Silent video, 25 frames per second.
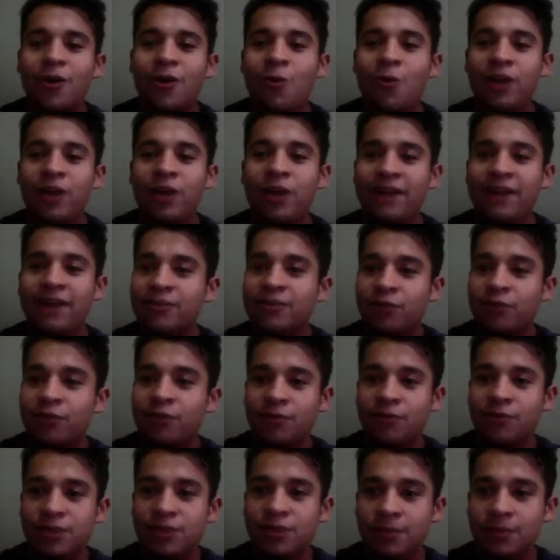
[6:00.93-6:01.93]
We have the
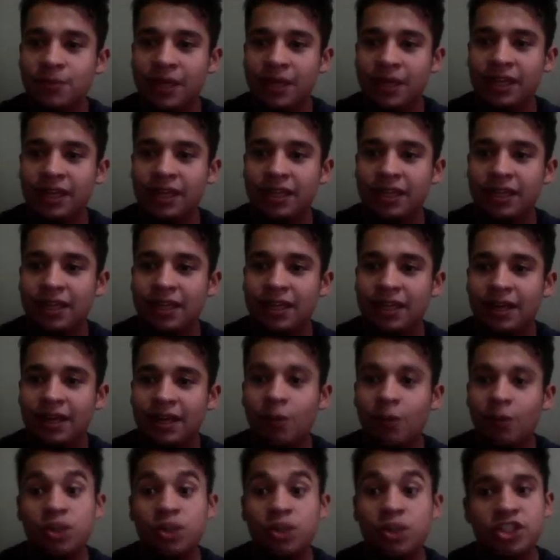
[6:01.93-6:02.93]
verb to be,
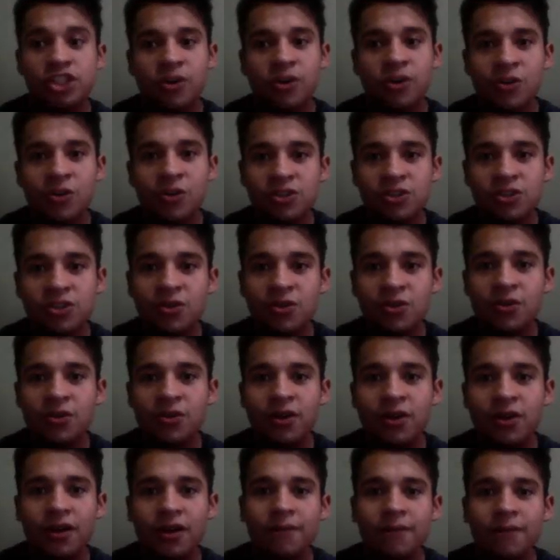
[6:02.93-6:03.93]
which is also
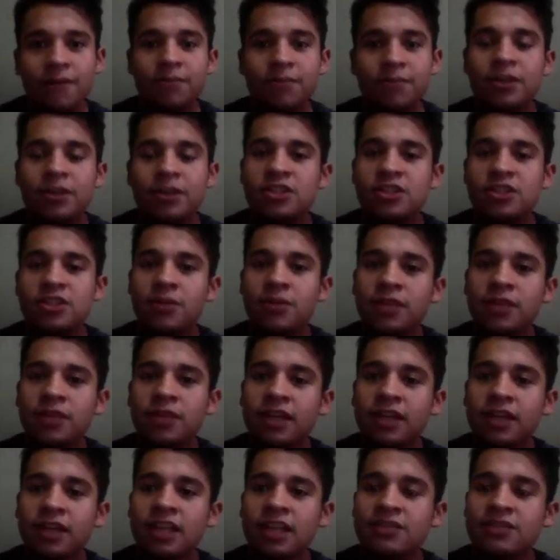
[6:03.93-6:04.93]
something
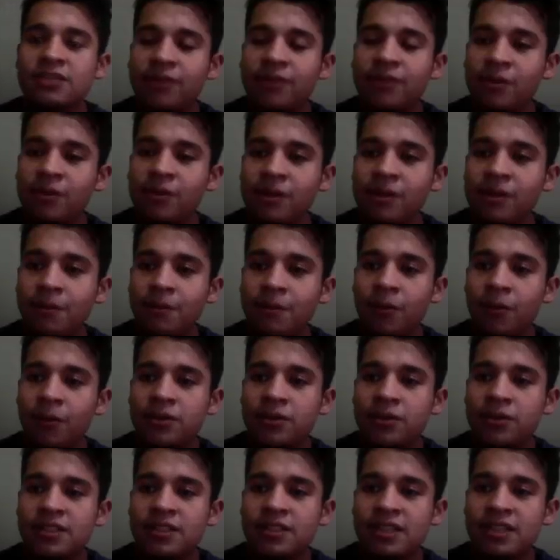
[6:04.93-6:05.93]
that is very
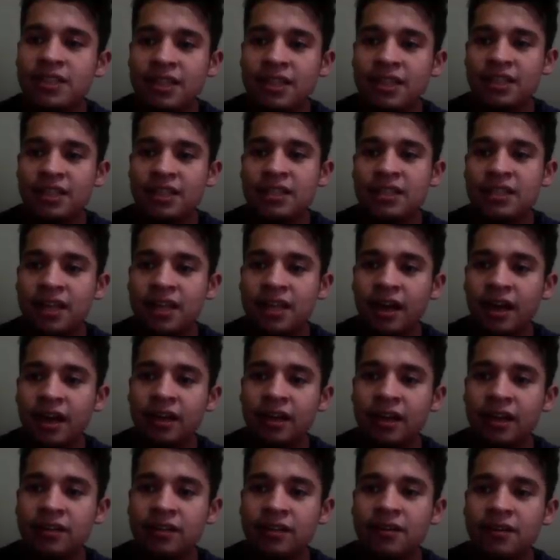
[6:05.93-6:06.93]
important in these
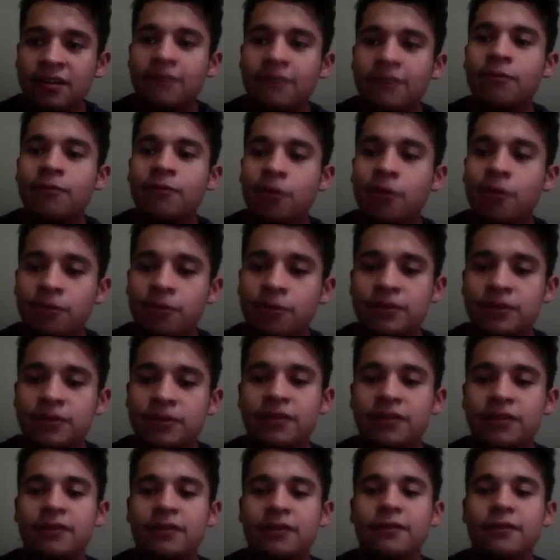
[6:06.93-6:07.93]
kinds of verbs.
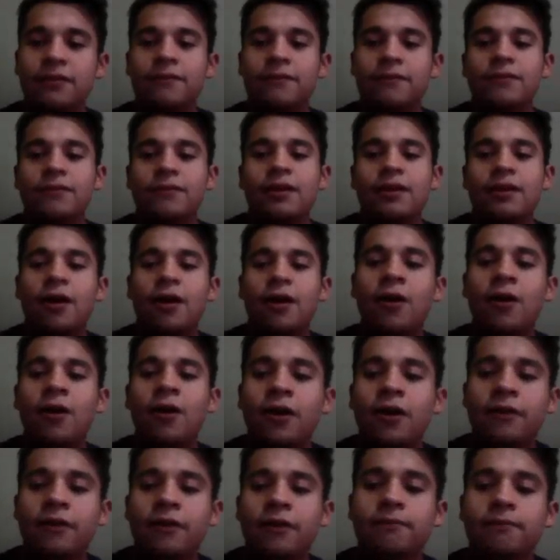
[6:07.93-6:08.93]

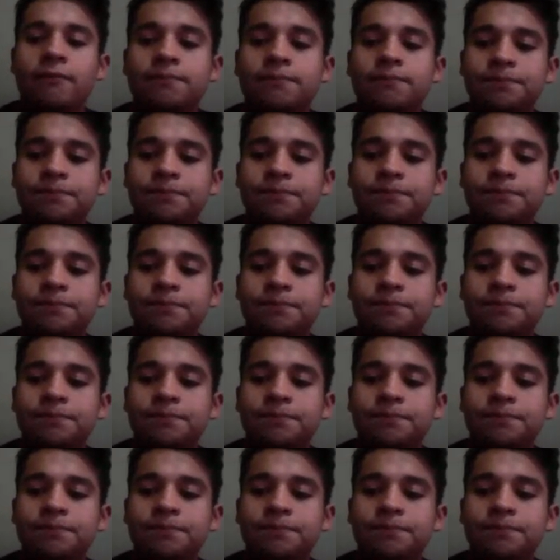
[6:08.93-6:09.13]
Are.